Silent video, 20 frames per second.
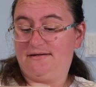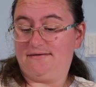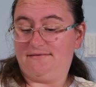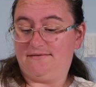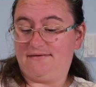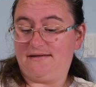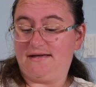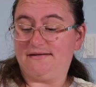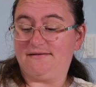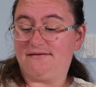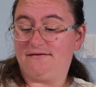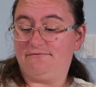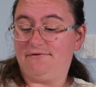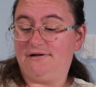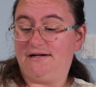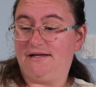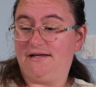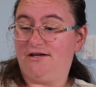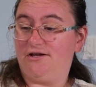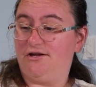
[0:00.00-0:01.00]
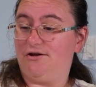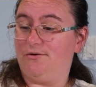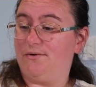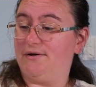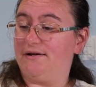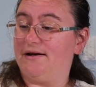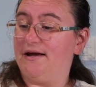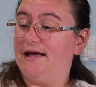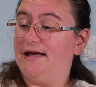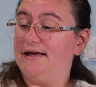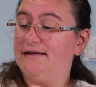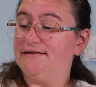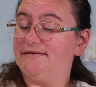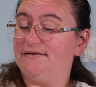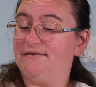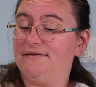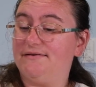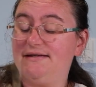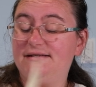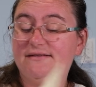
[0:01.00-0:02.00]
That's a really cute one. So
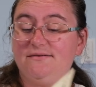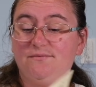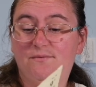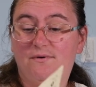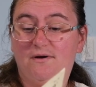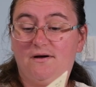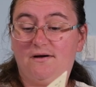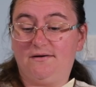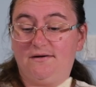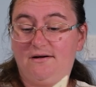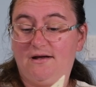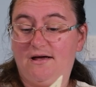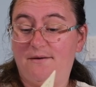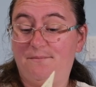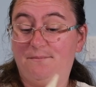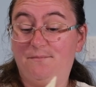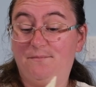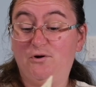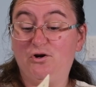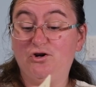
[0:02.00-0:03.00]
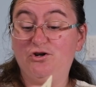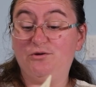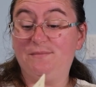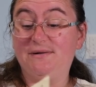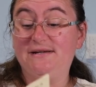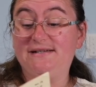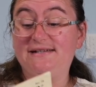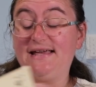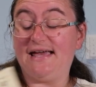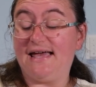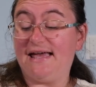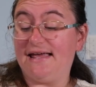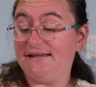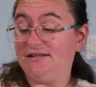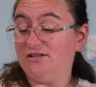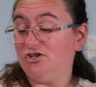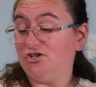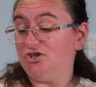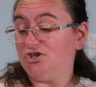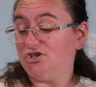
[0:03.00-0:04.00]
this one I could
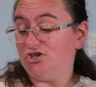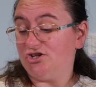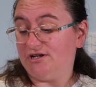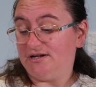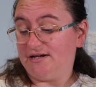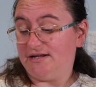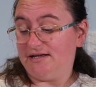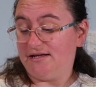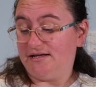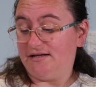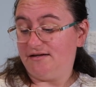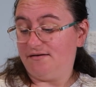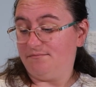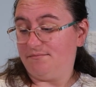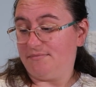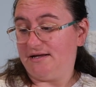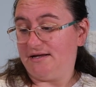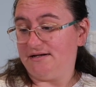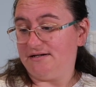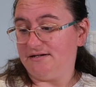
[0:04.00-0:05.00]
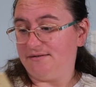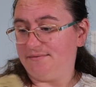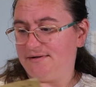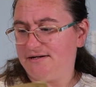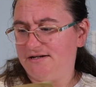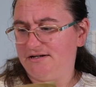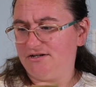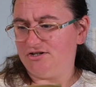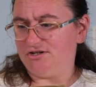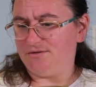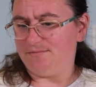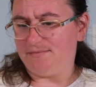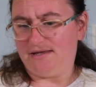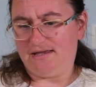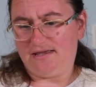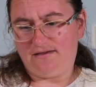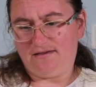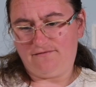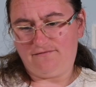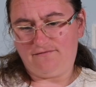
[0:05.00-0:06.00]
potentially manage to
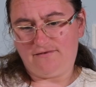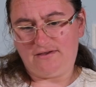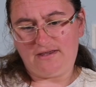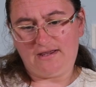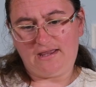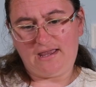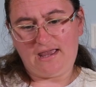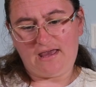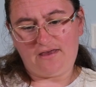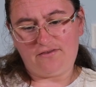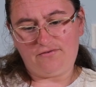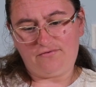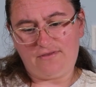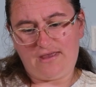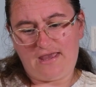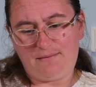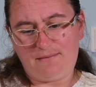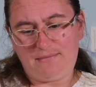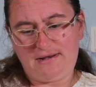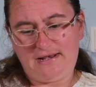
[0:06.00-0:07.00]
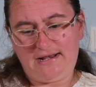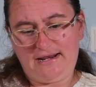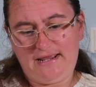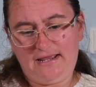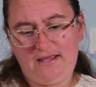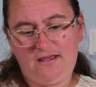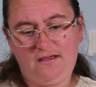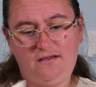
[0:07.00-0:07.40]
make it fit Emily.